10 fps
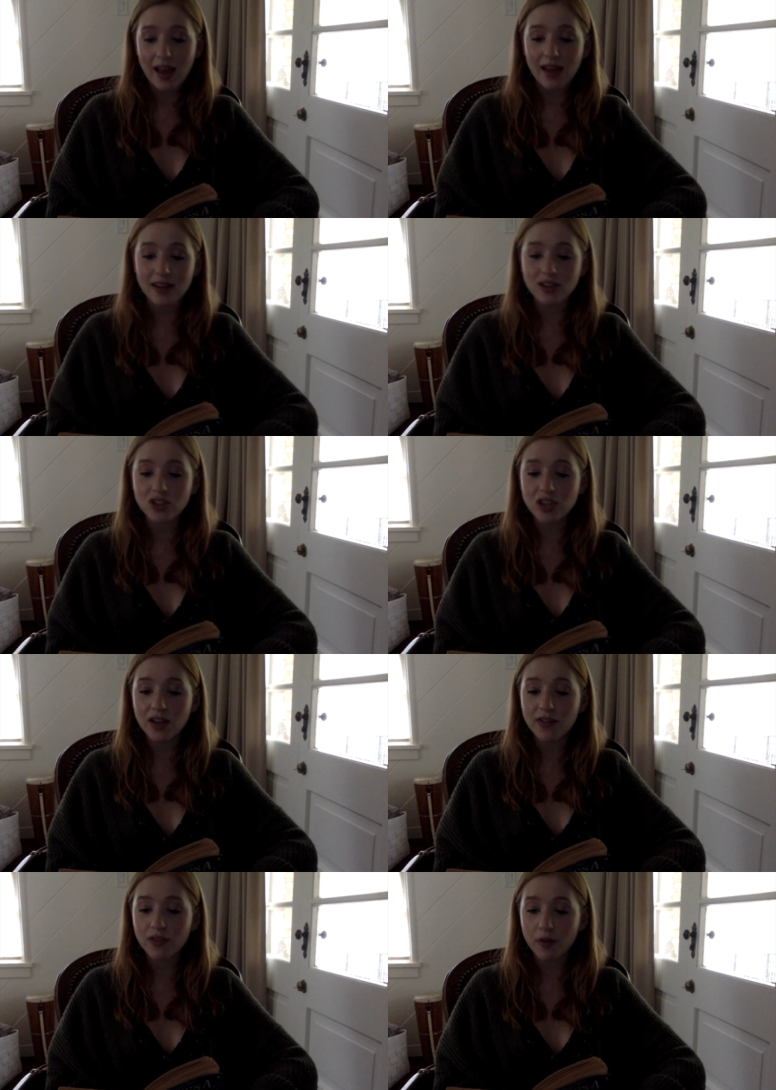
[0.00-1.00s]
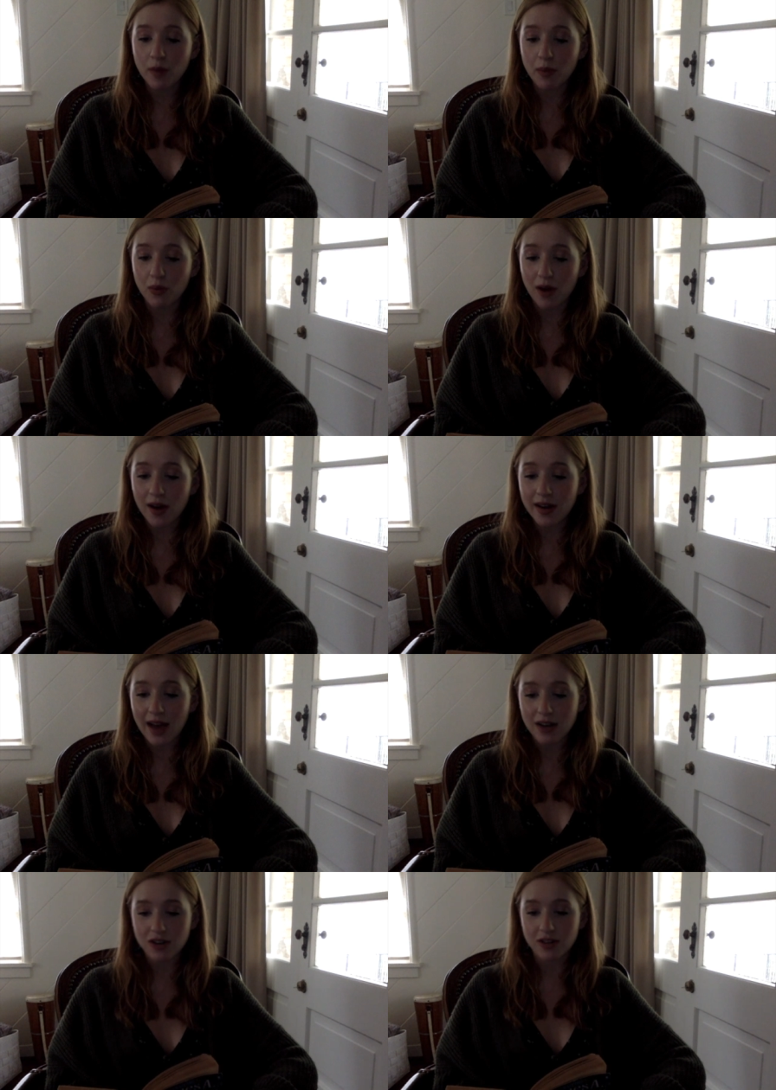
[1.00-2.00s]
and his shift from a broad
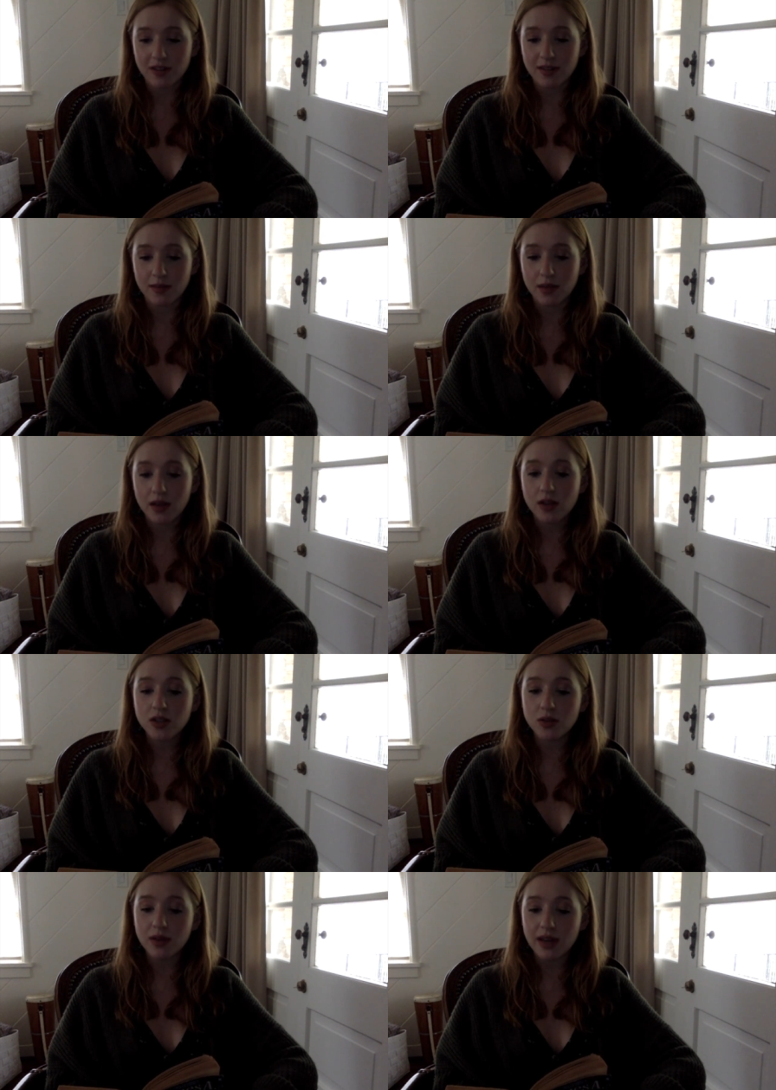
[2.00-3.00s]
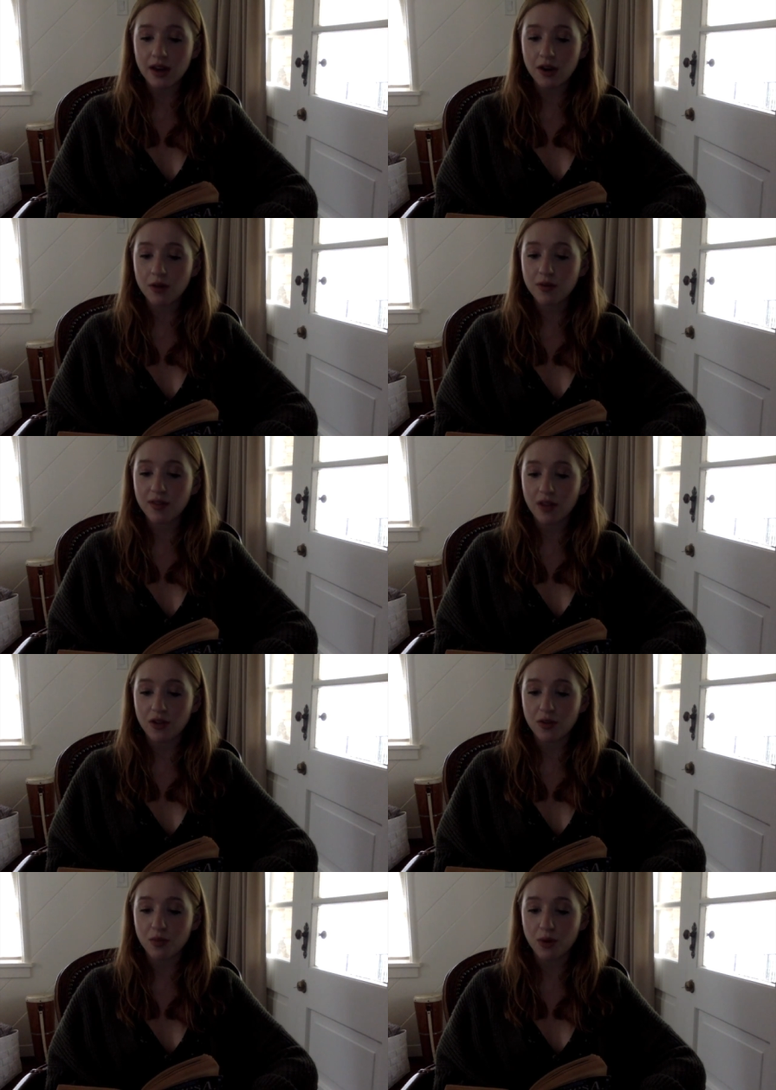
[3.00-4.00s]
nationalism to a narrow
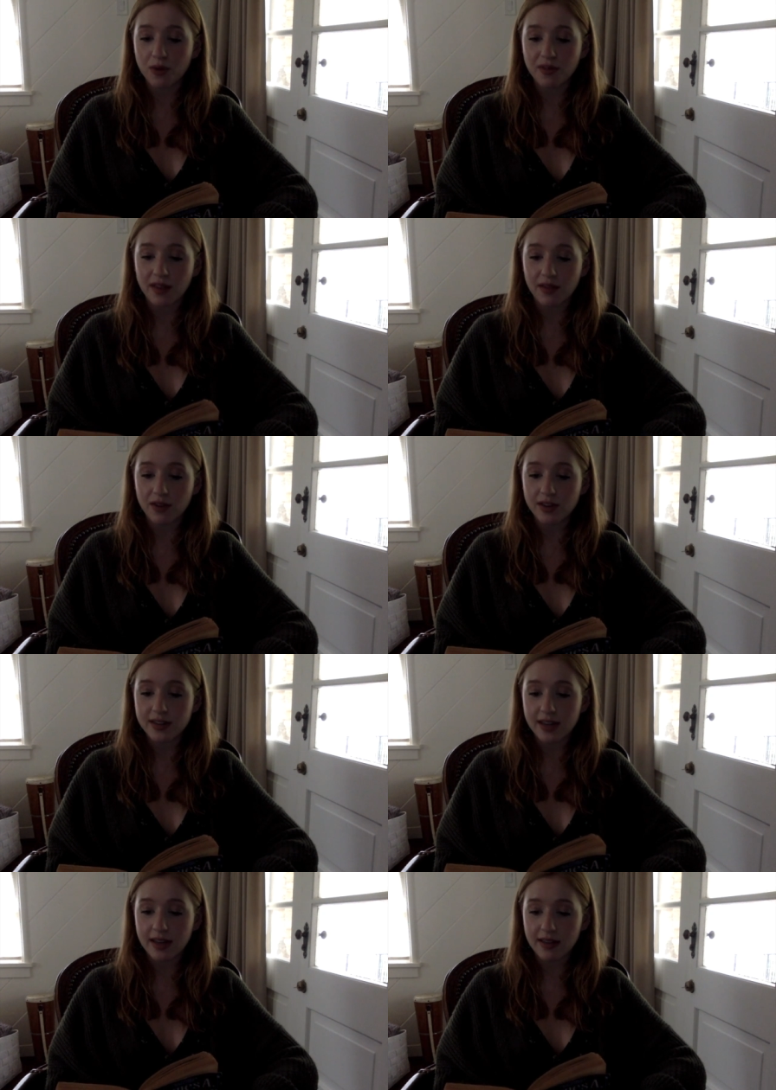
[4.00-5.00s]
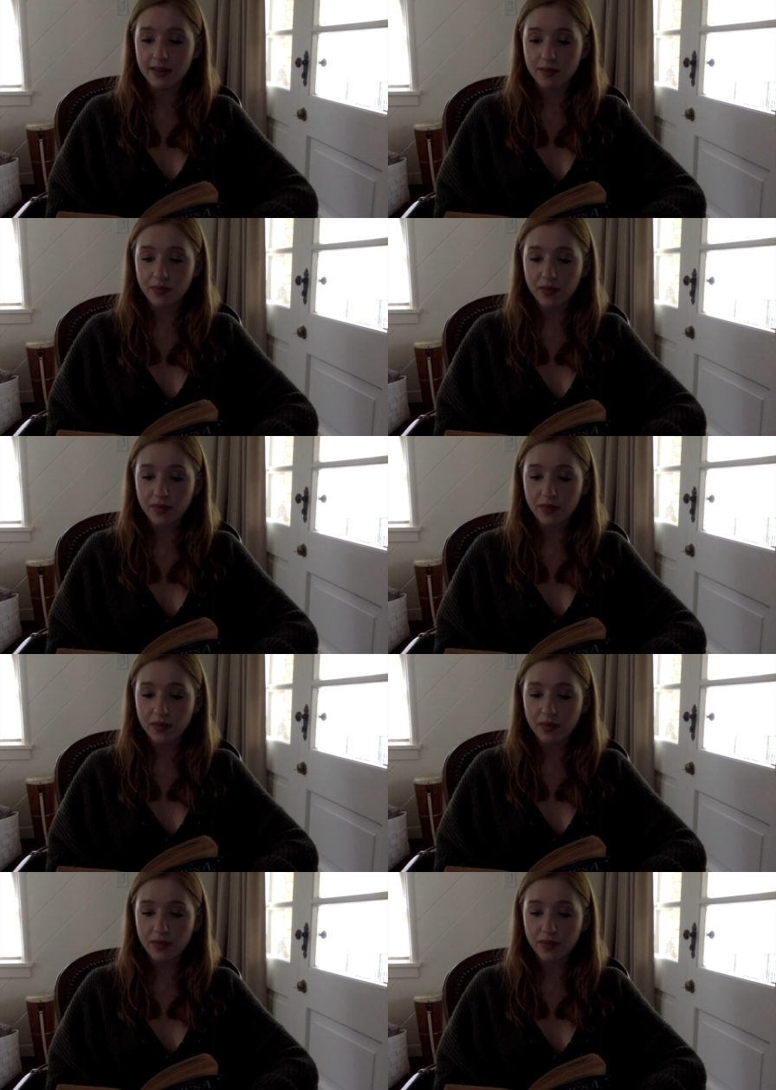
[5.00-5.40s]
Southern pro slavery stance.